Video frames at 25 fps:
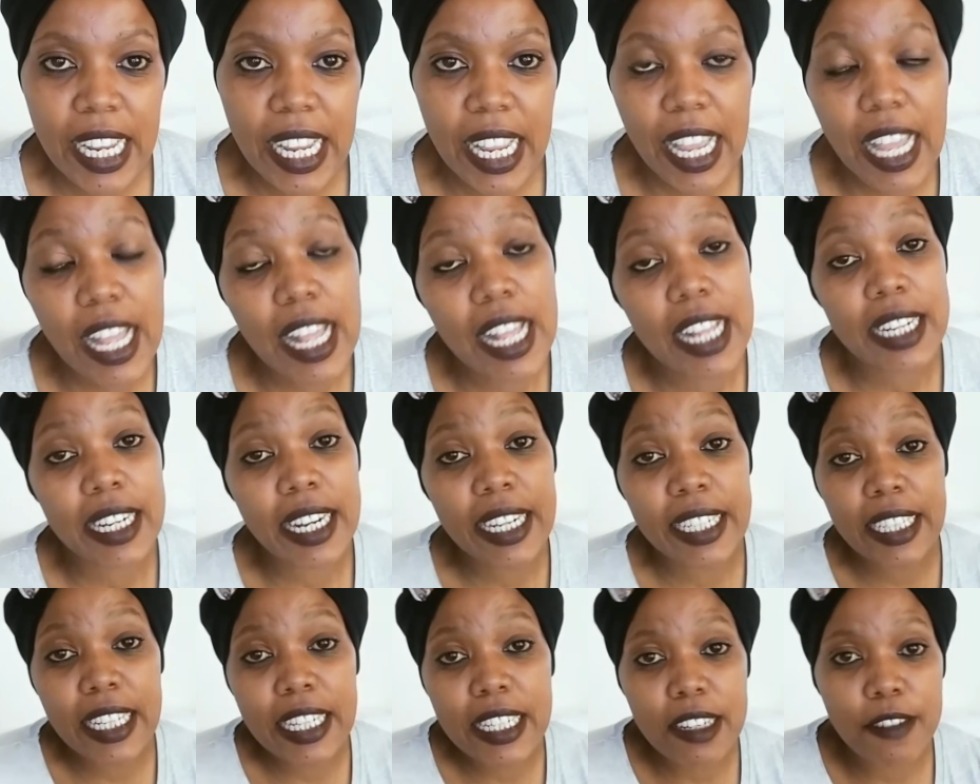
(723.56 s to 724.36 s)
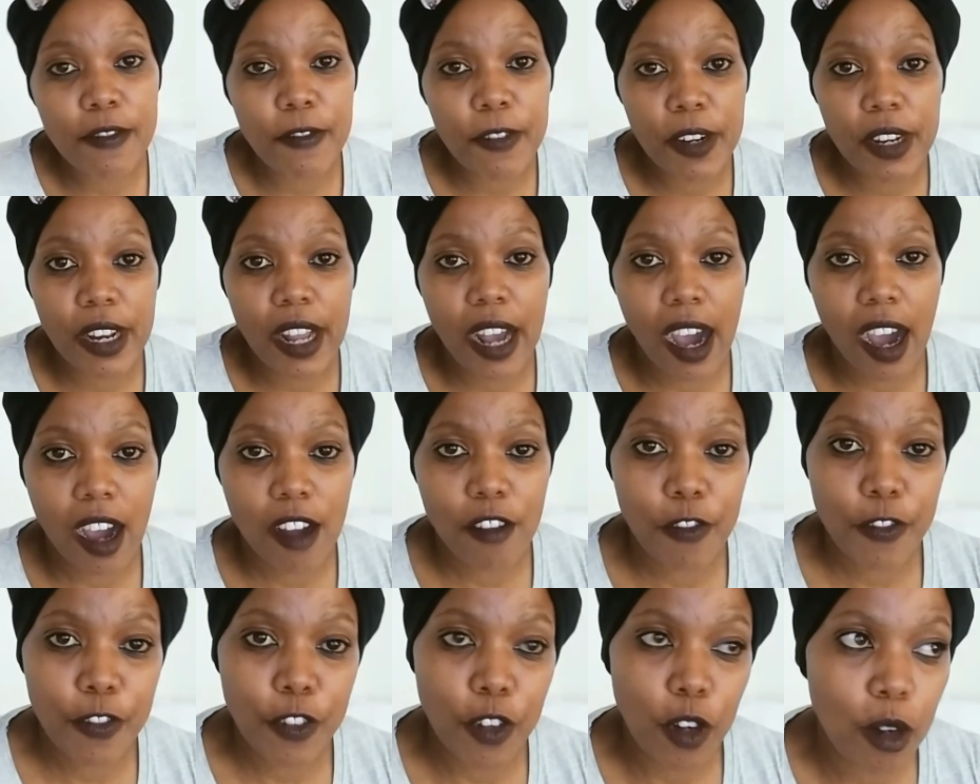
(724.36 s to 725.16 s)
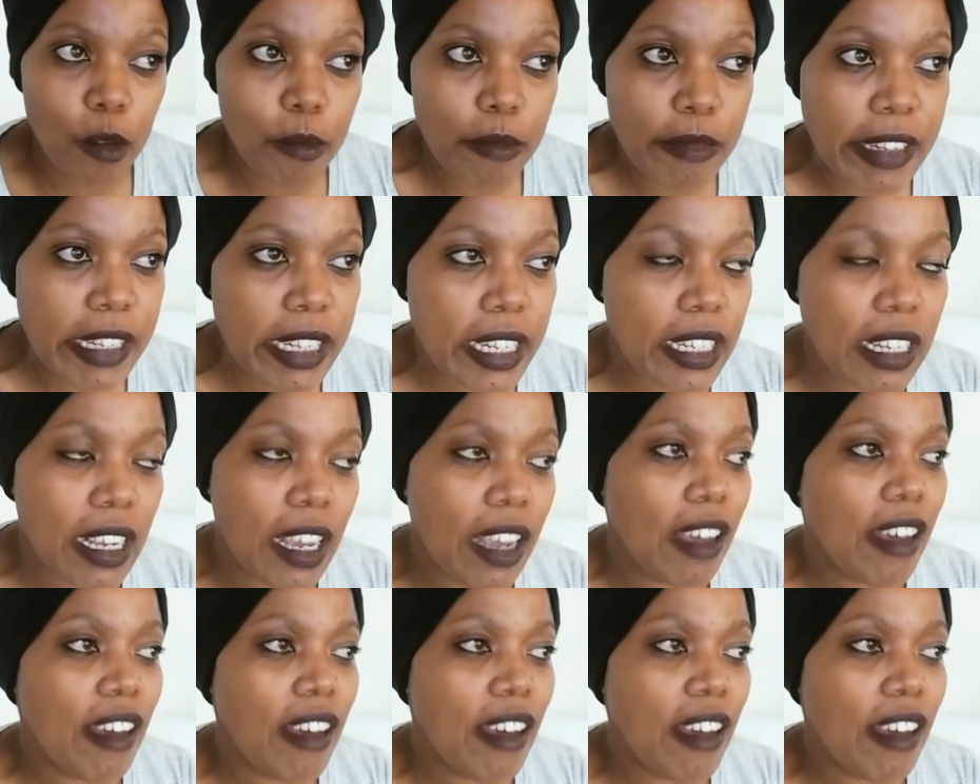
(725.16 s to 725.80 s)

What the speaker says: and like the different art forms.